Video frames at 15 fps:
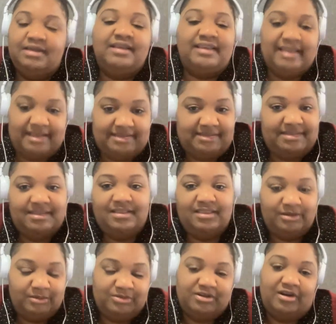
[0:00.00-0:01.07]
Yes,
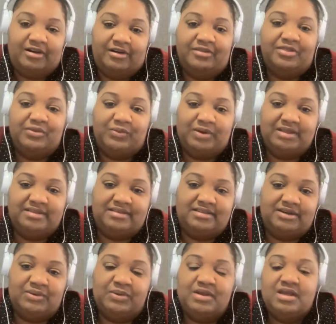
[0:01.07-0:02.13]
those are the ones.
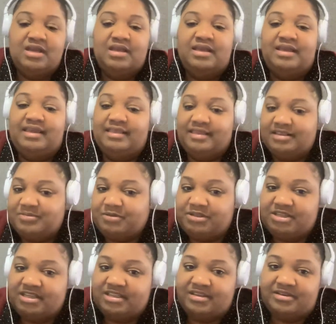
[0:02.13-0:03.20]
So in this
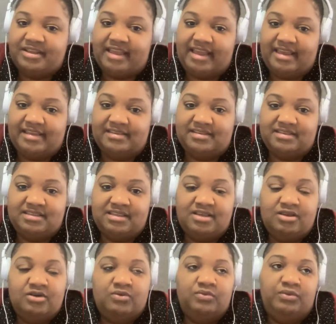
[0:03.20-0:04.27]
particular case,
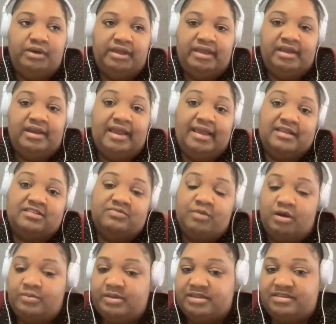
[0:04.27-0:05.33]
when a
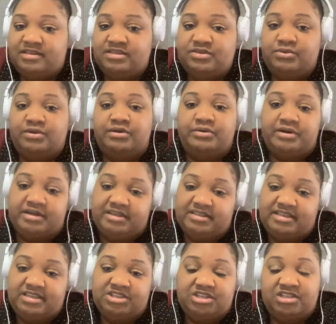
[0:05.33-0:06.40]
small business or an
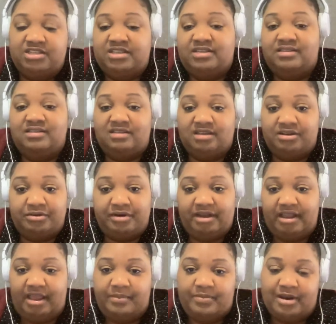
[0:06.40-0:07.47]
organization is considering
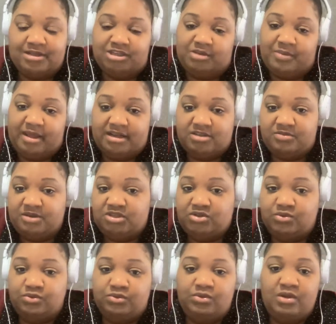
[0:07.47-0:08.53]
a project management
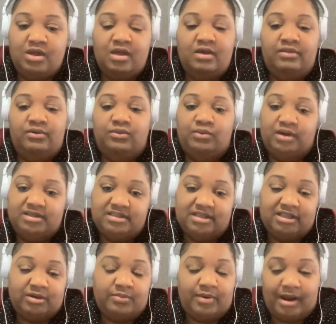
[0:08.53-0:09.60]
tool, the ones that
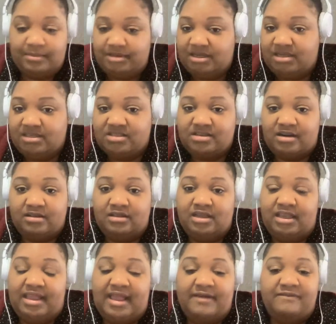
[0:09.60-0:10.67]
they're probably going to start
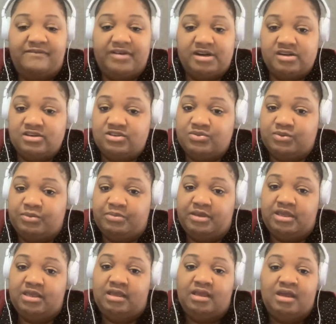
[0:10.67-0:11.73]
looking at first will
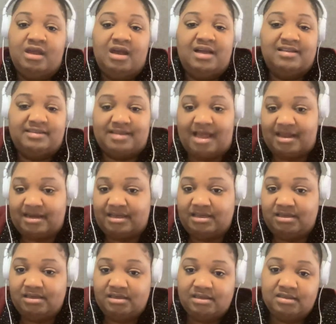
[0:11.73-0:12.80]
be
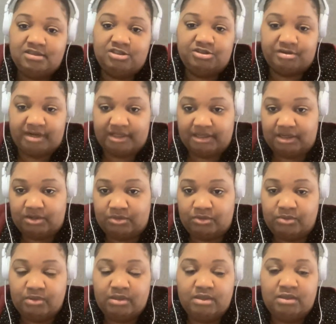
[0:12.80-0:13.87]
Asana,
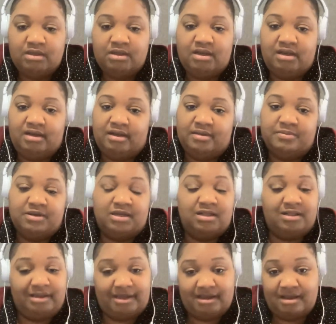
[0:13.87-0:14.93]
Trello,
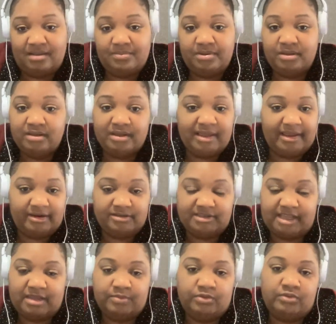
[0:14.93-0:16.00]
ClickUp,
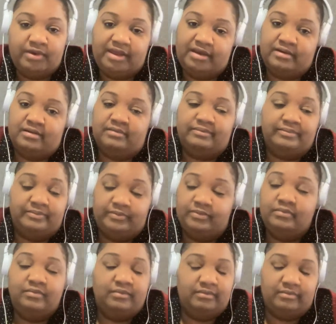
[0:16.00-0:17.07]
Airtable, and
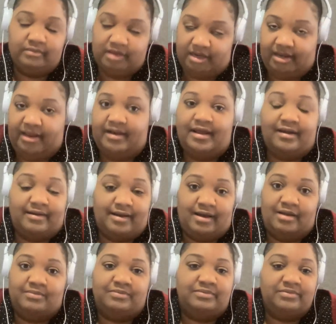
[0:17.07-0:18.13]

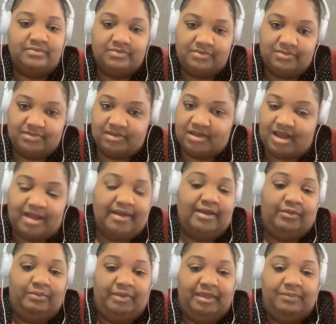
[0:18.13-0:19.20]
Monday.com. God
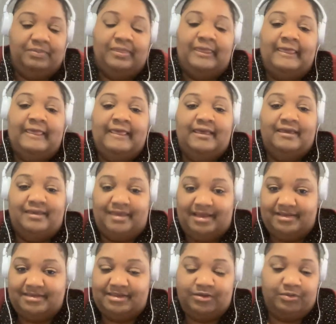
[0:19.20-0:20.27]
help me.
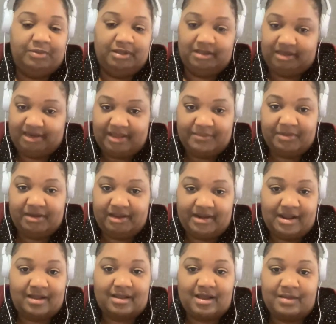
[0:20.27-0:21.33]
Yes, they will be looking at
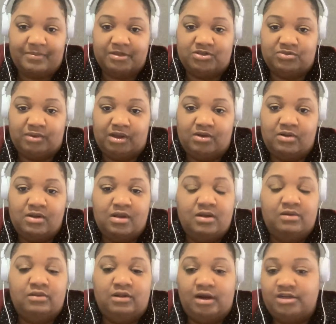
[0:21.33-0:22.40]
Monday.com as well.
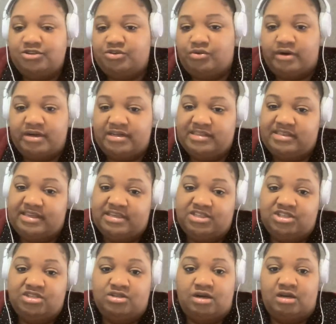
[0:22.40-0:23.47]
Larger
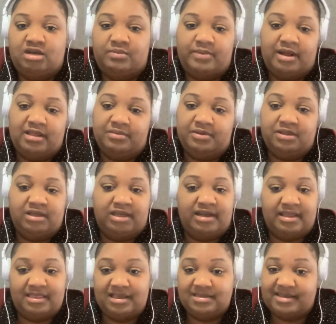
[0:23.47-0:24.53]
organizations are going to probably be looking
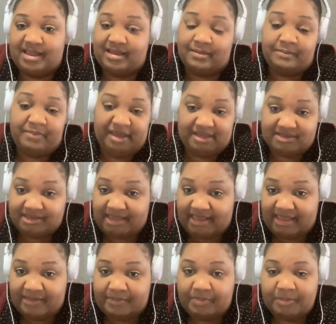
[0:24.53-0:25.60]
at things like
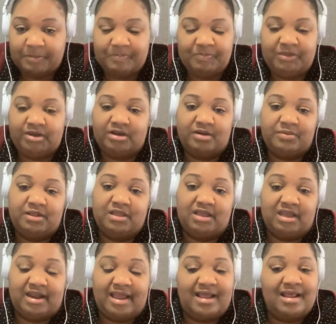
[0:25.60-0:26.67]
Basecamp. They're going to be
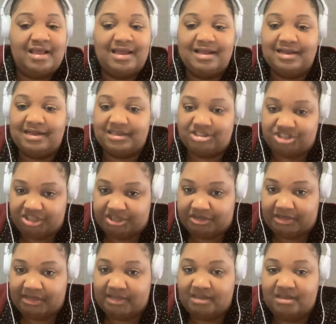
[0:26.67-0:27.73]
looking at a
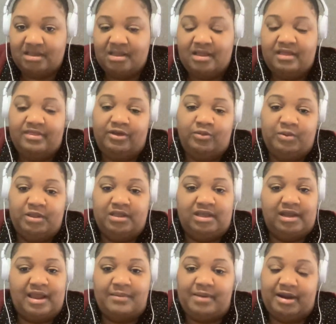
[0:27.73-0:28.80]
Jira. They'll be
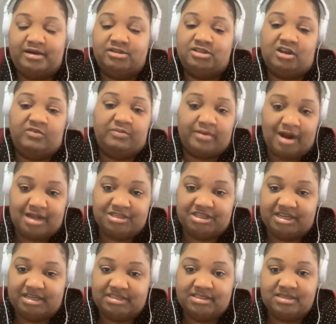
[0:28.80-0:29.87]
looking at Microsoft
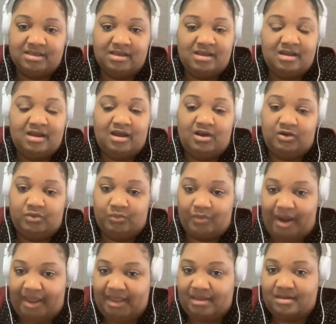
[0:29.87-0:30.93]
projects, a
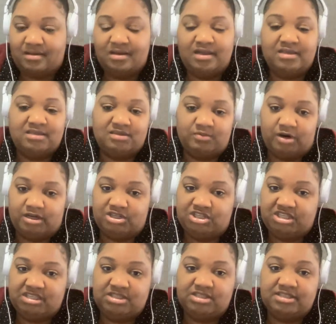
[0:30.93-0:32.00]
Wrike, a Smart
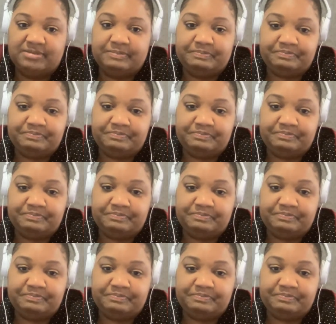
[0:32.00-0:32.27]
Sheets.